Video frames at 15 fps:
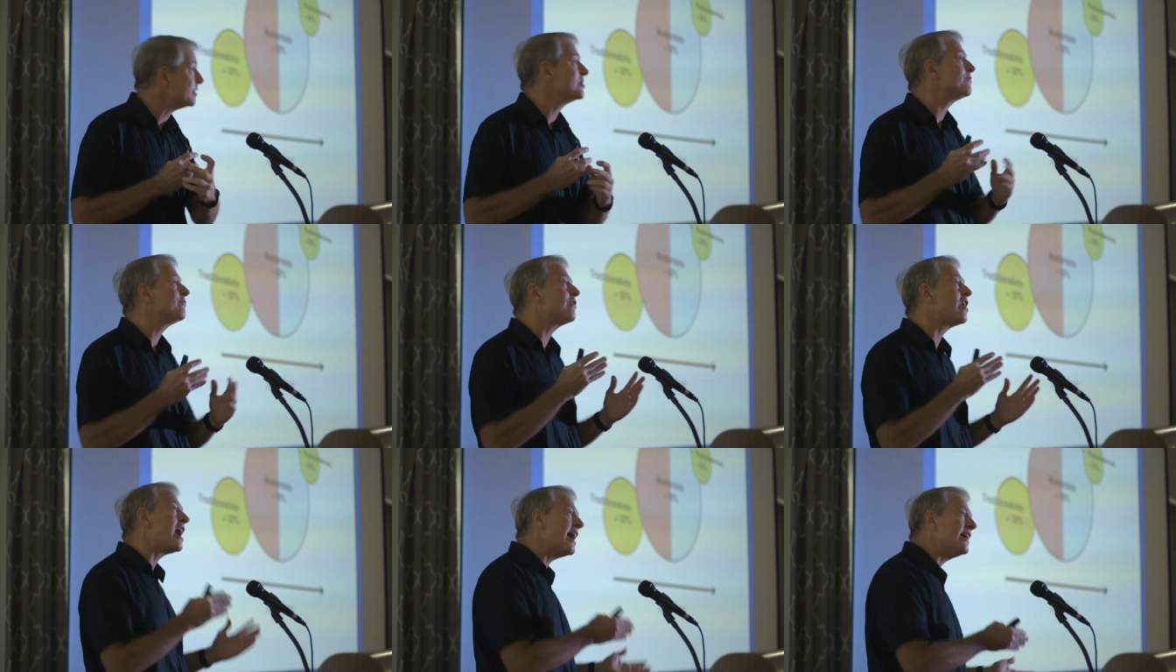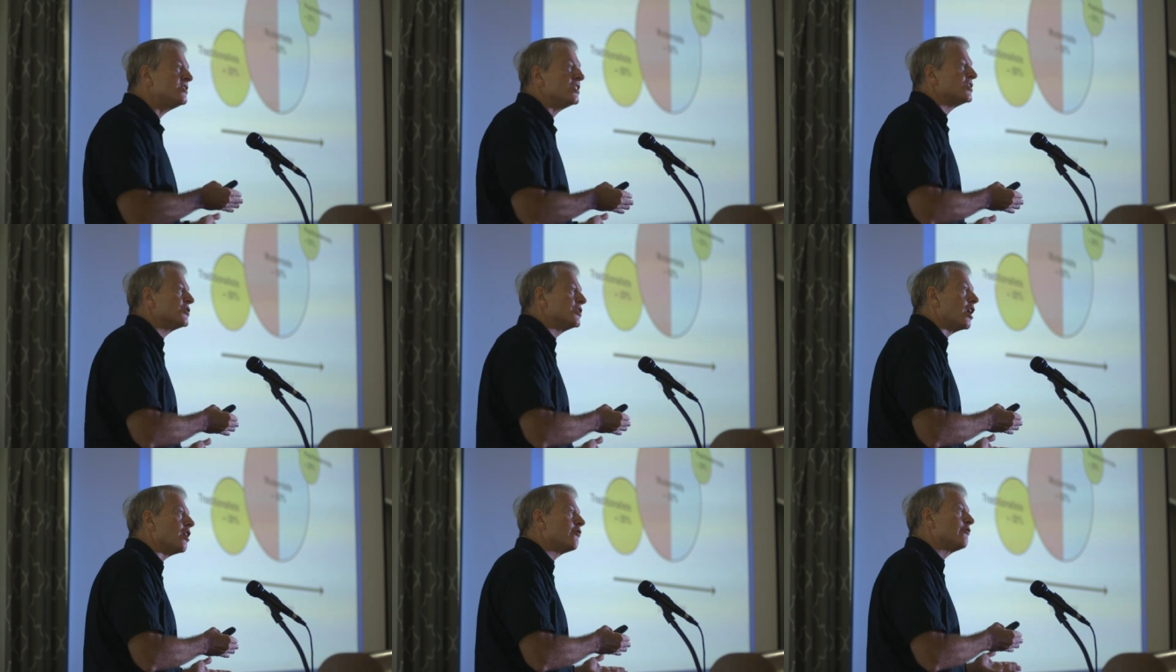It defines
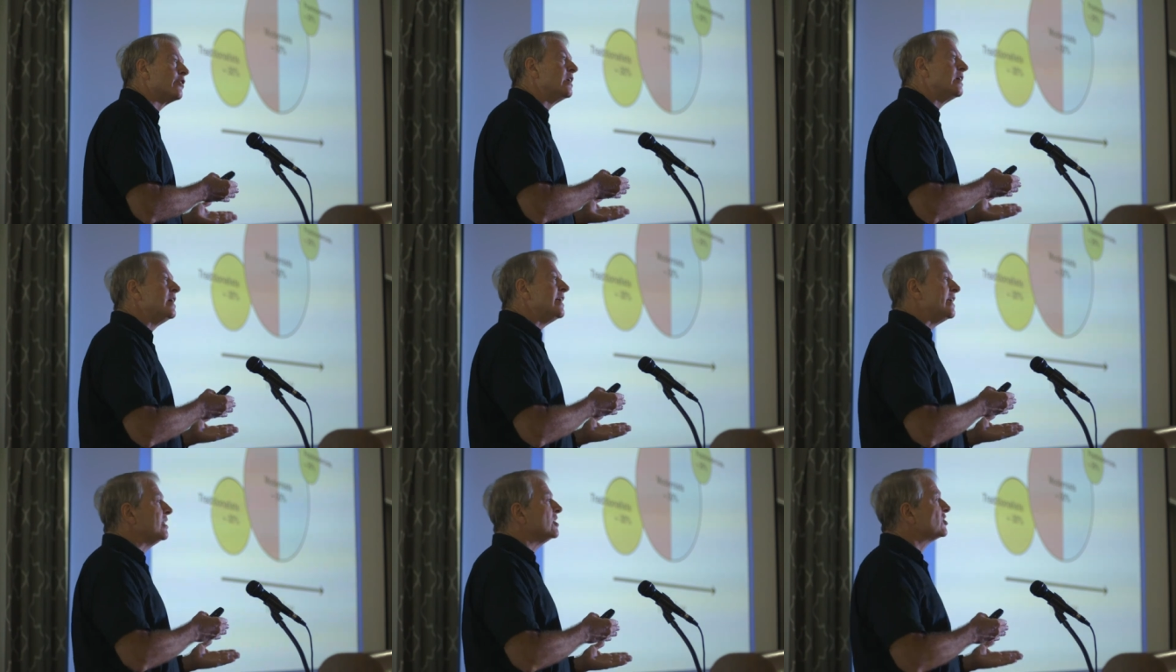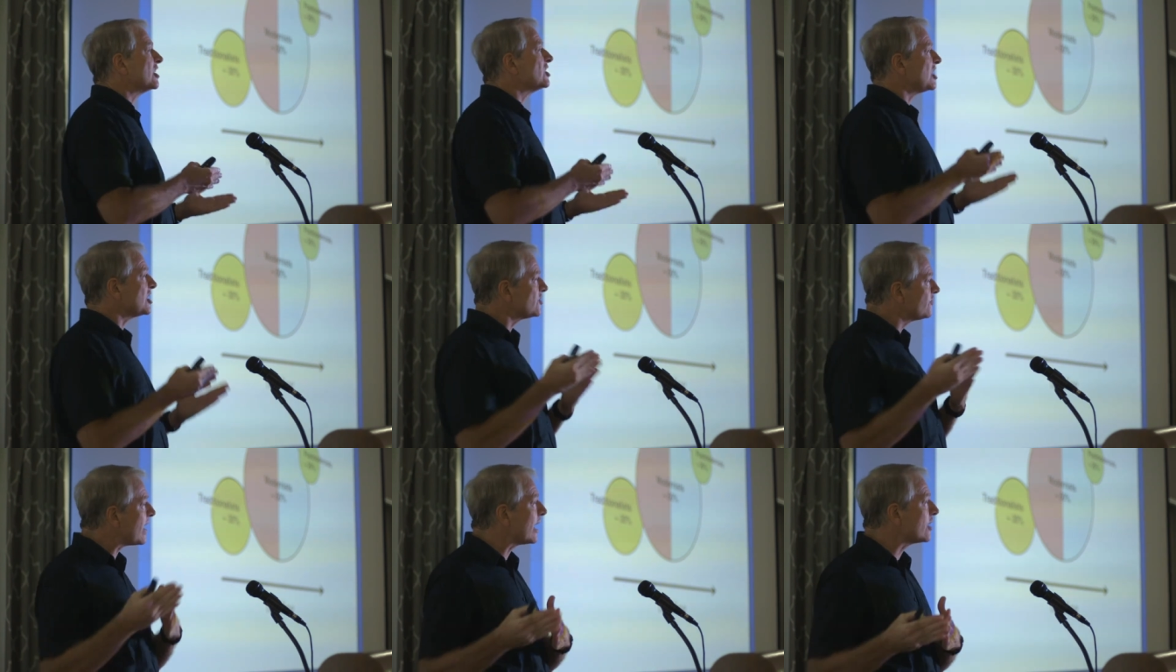itself, in a sense,
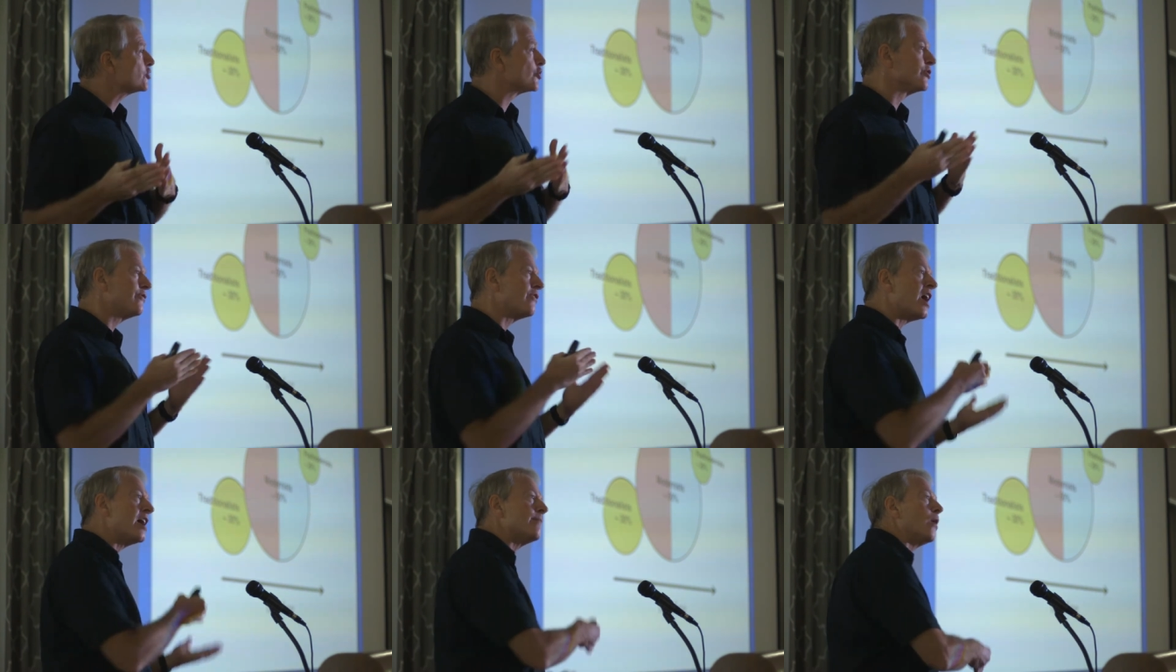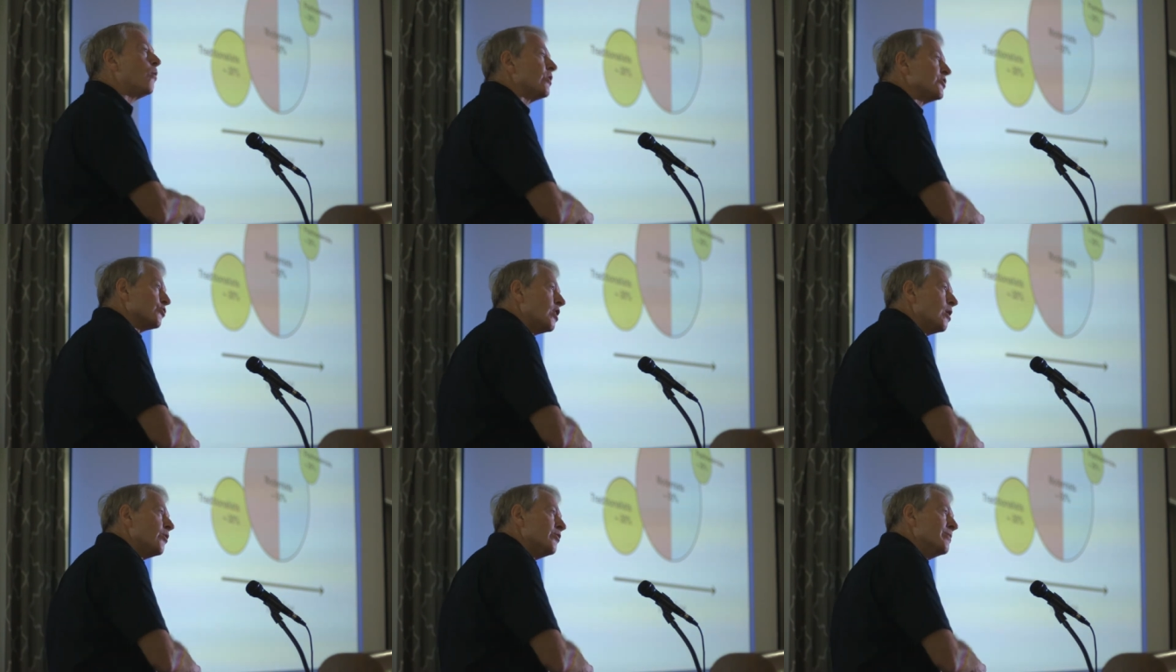its values are defined by what's
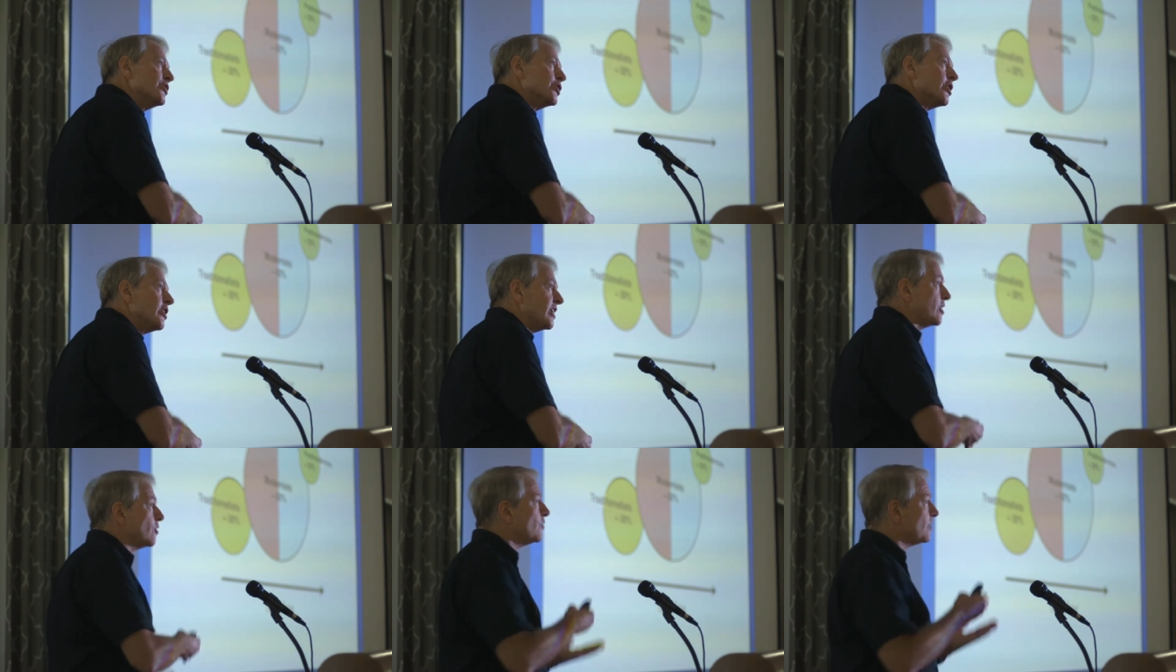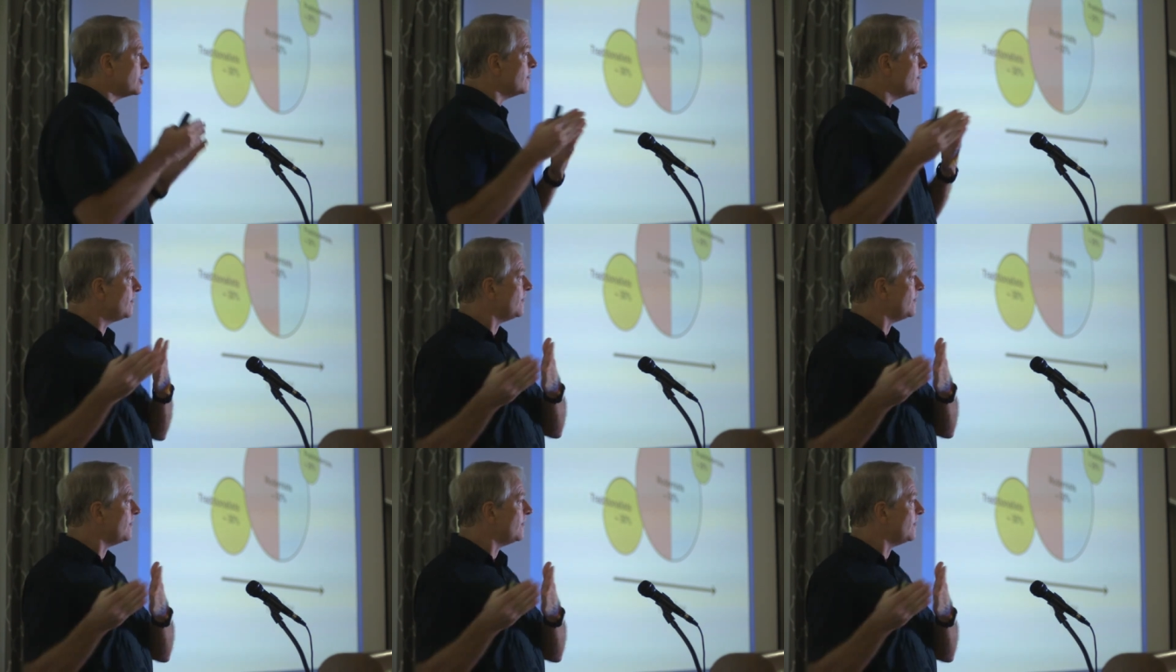wrong with modernity. You know, the,